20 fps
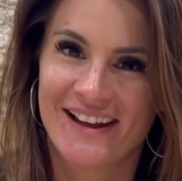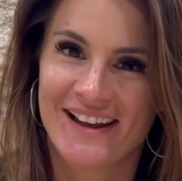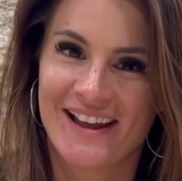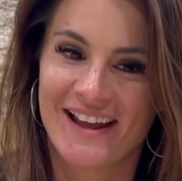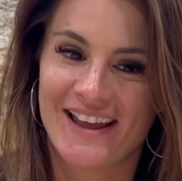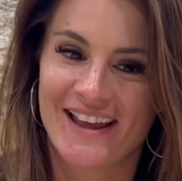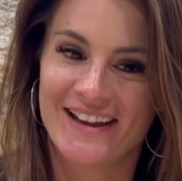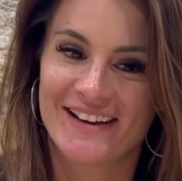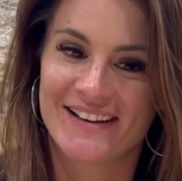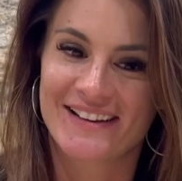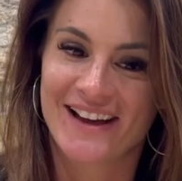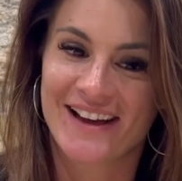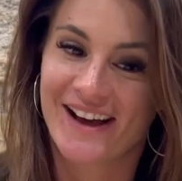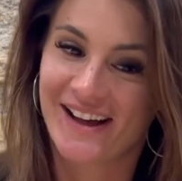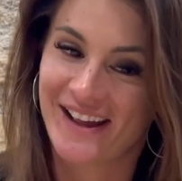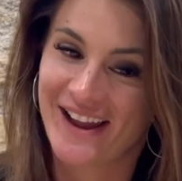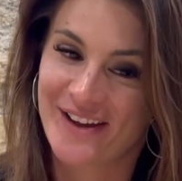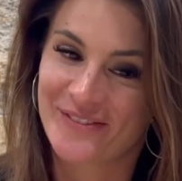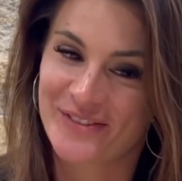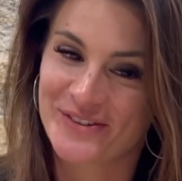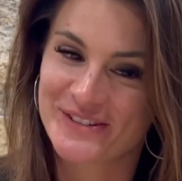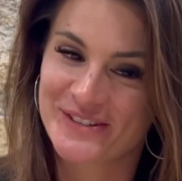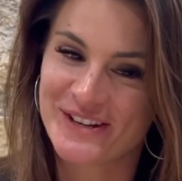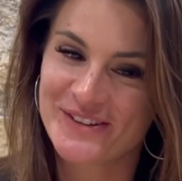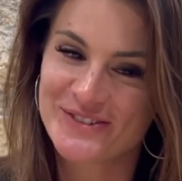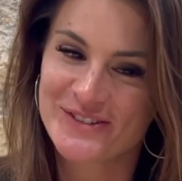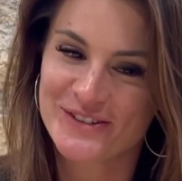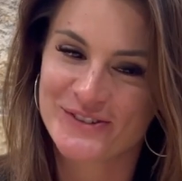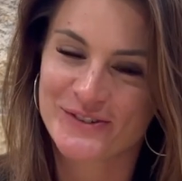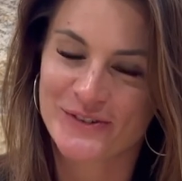And I have those
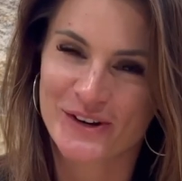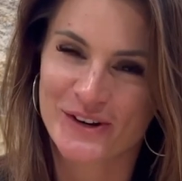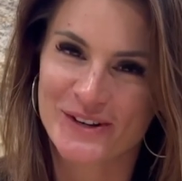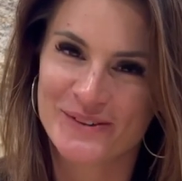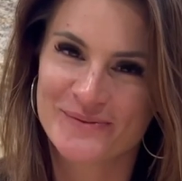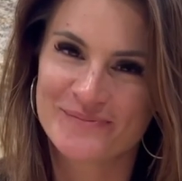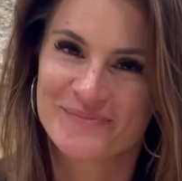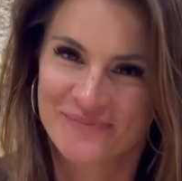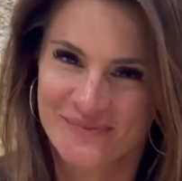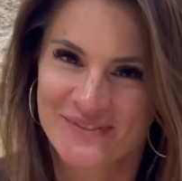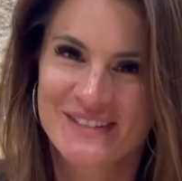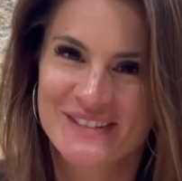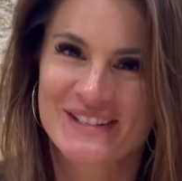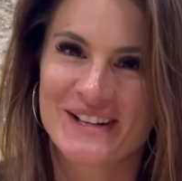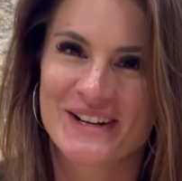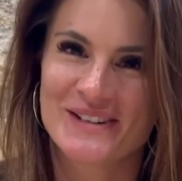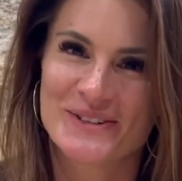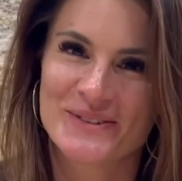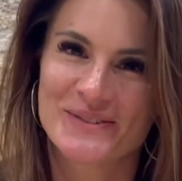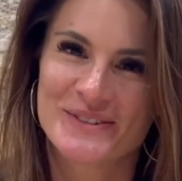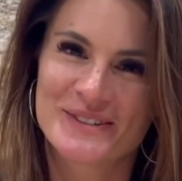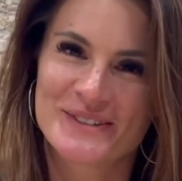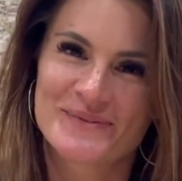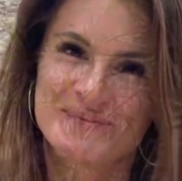answers for you. Stay tuned.